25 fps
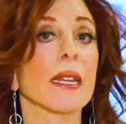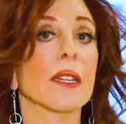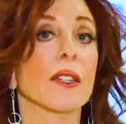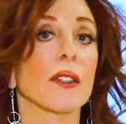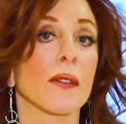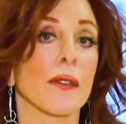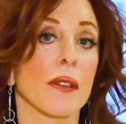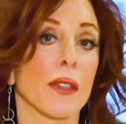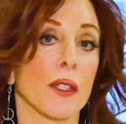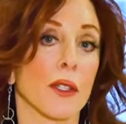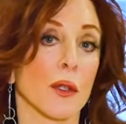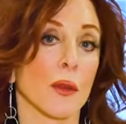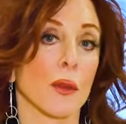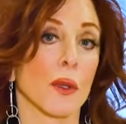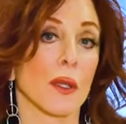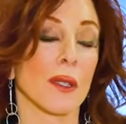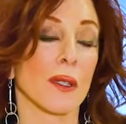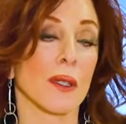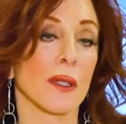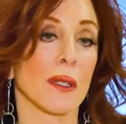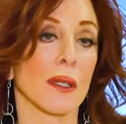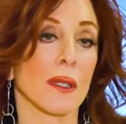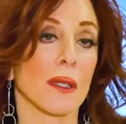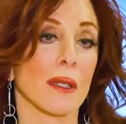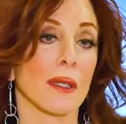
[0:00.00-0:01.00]
to recommend
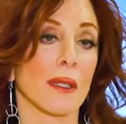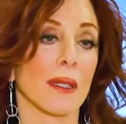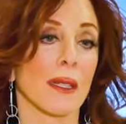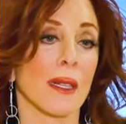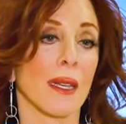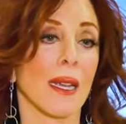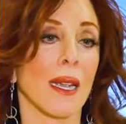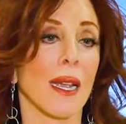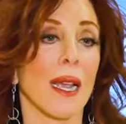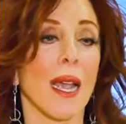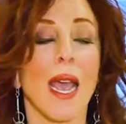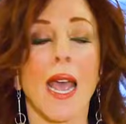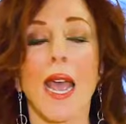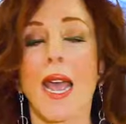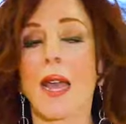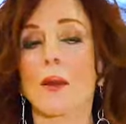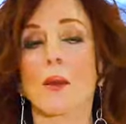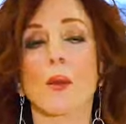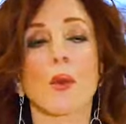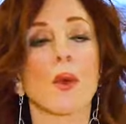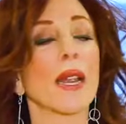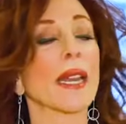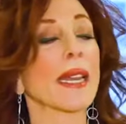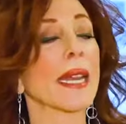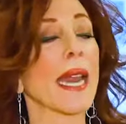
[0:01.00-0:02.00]
Financial
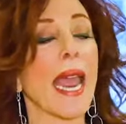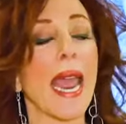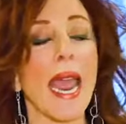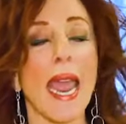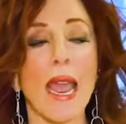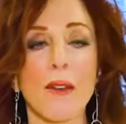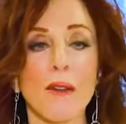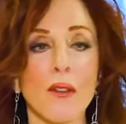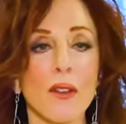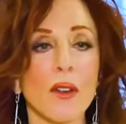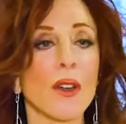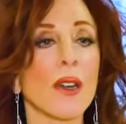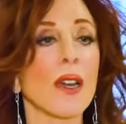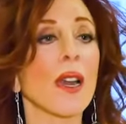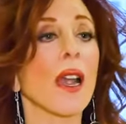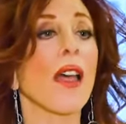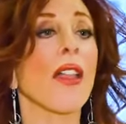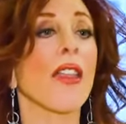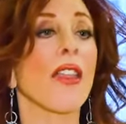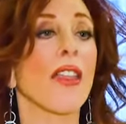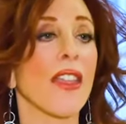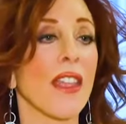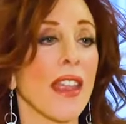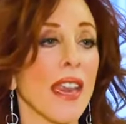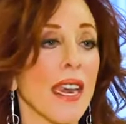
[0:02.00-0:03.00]
Potion to
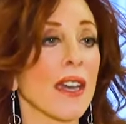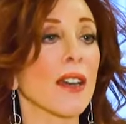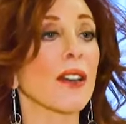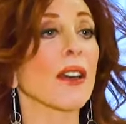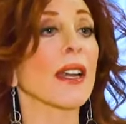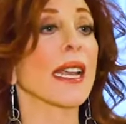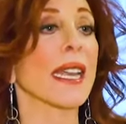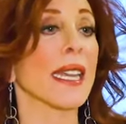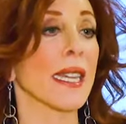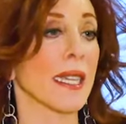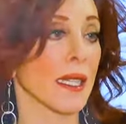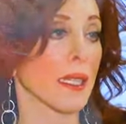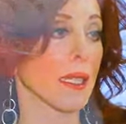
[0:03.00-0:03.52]
all my